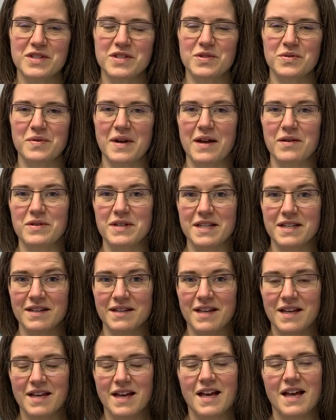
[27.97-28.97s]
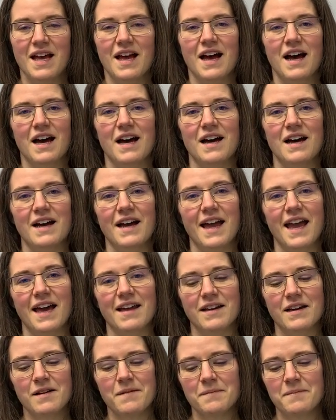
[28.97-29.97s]
surrounding
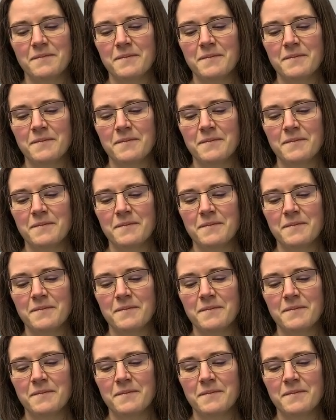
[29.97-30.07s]
Hanna.